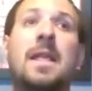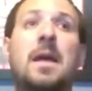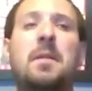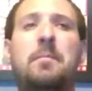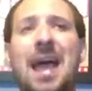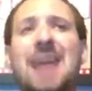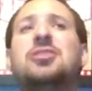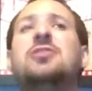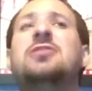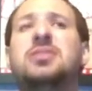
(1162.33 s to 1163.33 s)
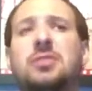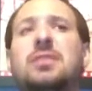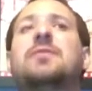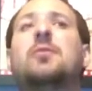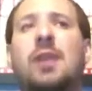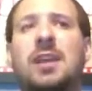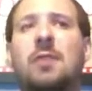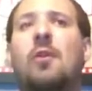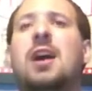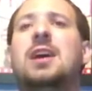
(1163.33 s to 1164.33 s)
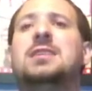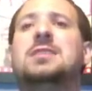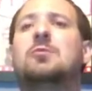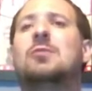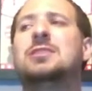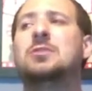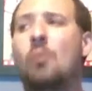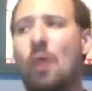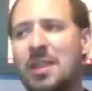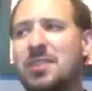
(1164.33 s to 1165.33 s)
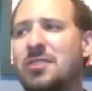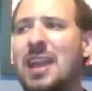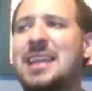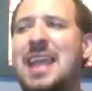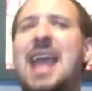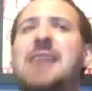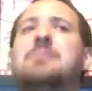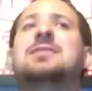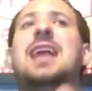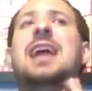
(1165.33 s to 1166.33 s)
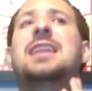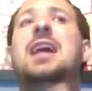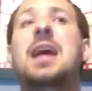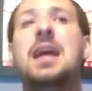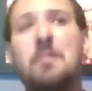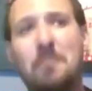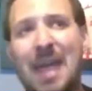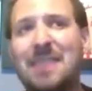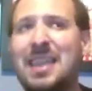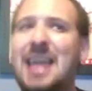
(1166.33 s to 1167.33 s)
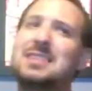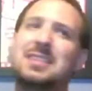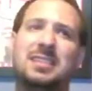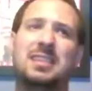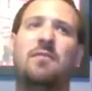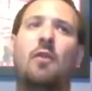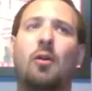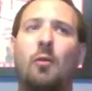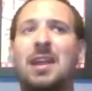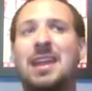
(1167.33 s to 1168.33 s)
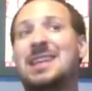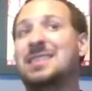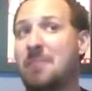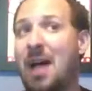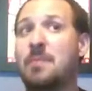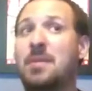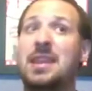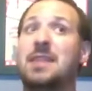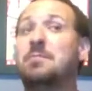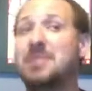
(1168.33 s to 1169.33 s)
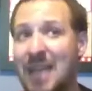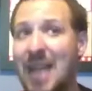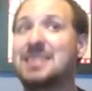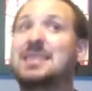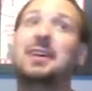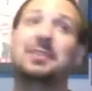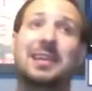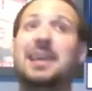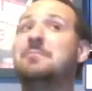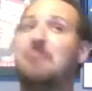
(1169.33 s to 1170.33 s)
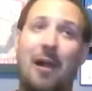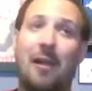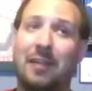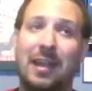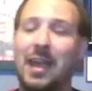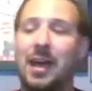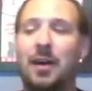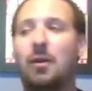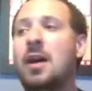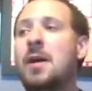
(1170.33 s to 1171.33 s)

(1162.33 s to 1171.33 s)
But Banjo-Kazooie, for what it was one of the great games that made the N64 what it is, in my opinion, besides Zelda and Mario.